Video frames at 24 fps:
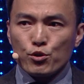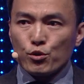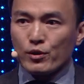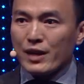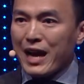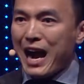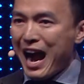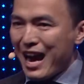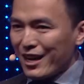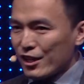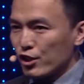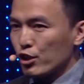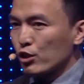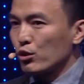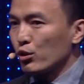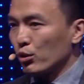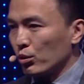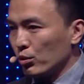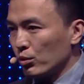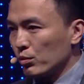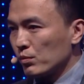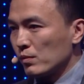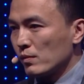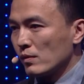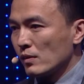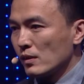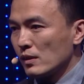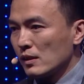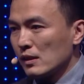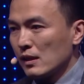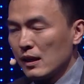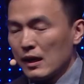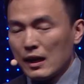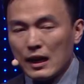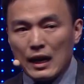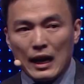junior high school.
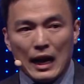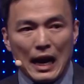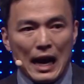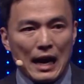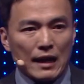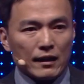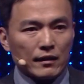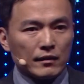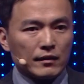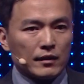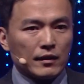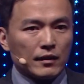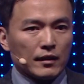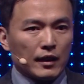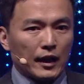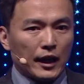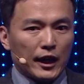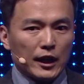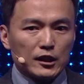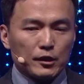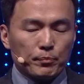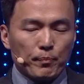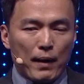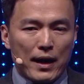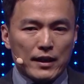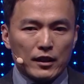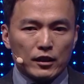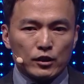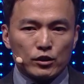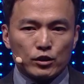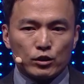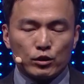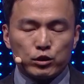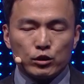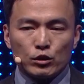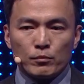And he spent
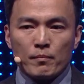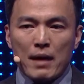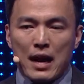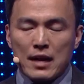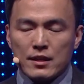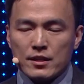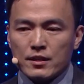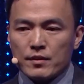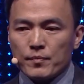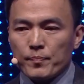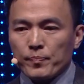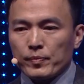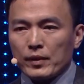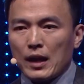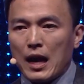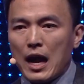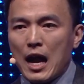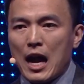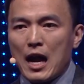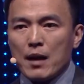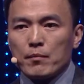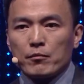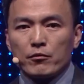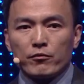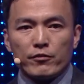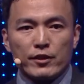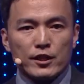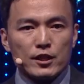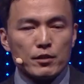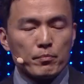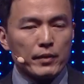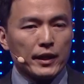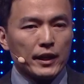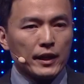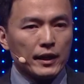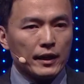too much time
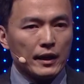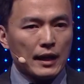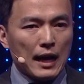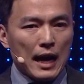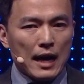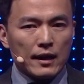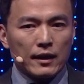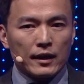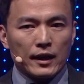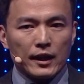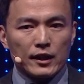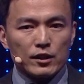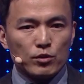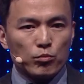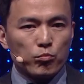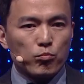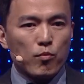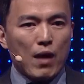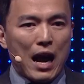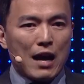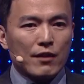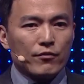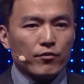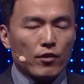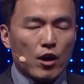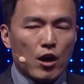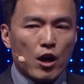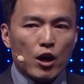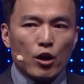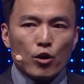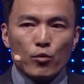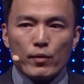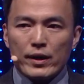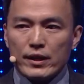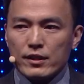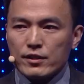with me and his wife
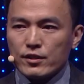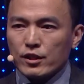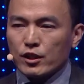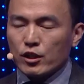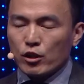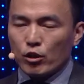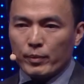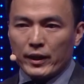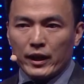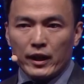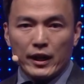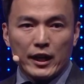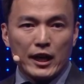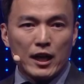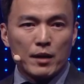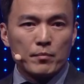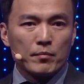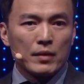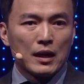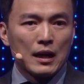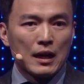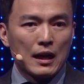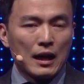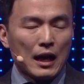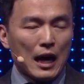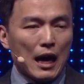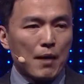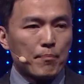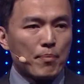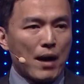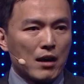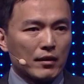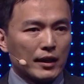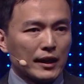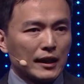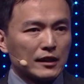always scoping him
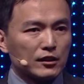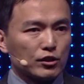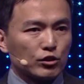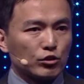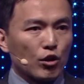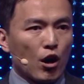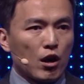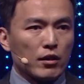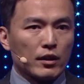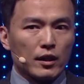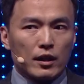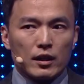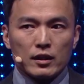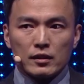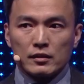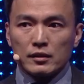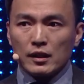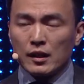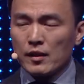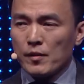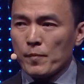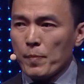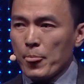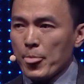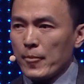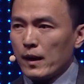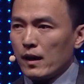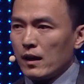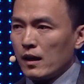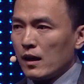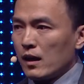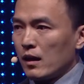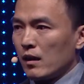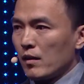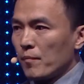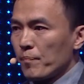about his daughter's
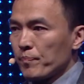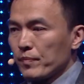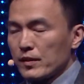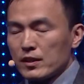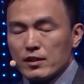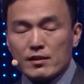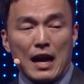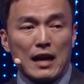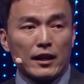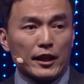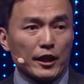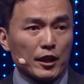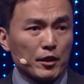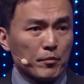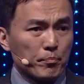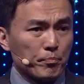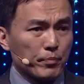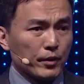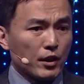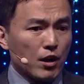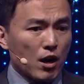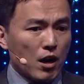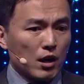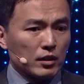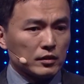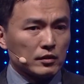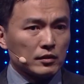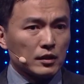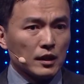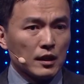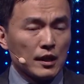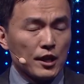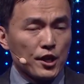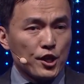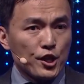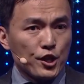uh, study because
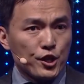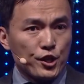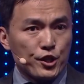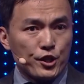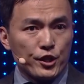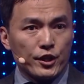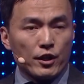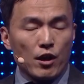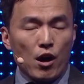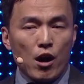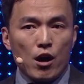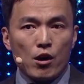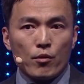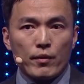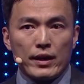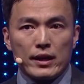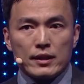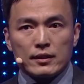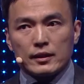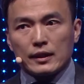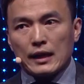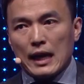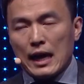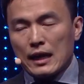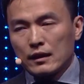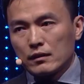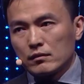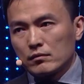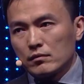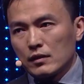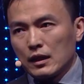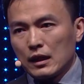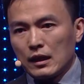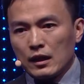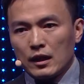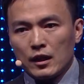she always got
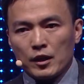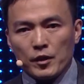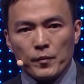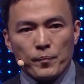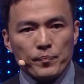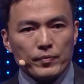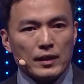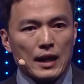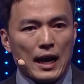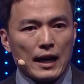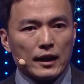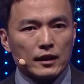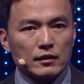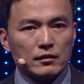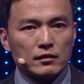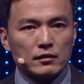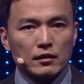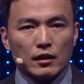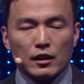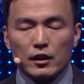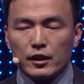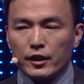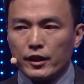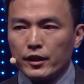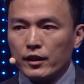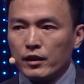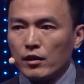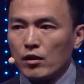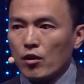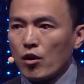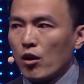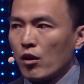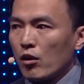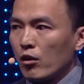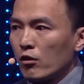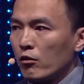uh, like 30
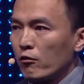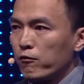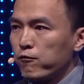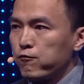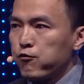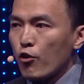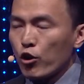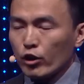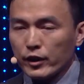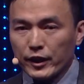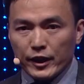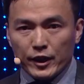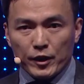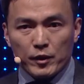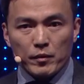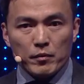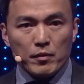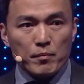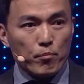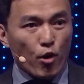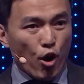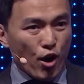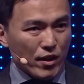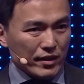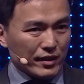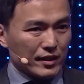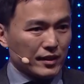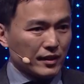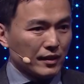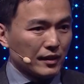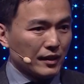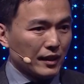or 40 point